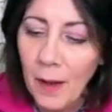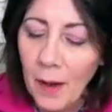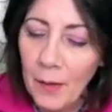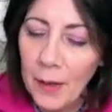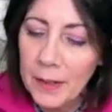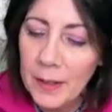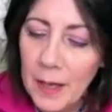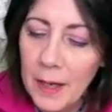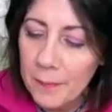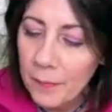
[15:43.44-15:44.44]
All right.
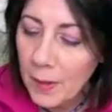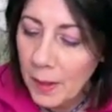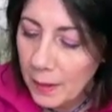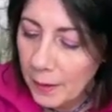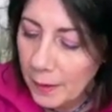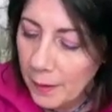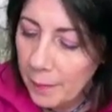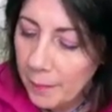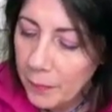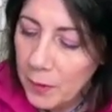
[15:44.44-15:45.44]
Now,
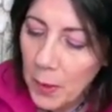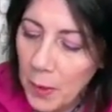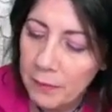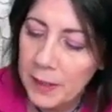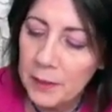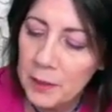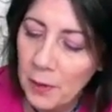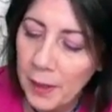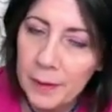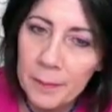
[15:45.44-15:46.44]
um, you have kids,
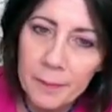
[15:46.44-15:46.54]
right?